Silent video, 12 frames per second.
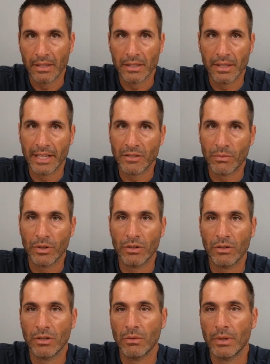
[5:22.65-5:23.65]
And that's what you're
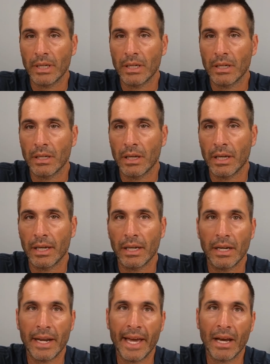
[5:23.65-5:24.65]
doing uh,
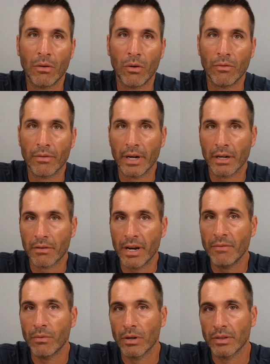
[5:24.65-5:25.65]
now over at
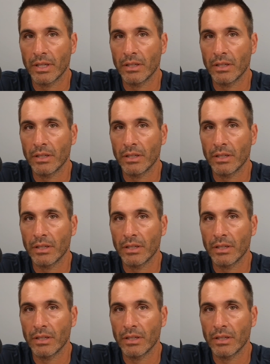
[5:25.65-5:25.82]
Craveworthy.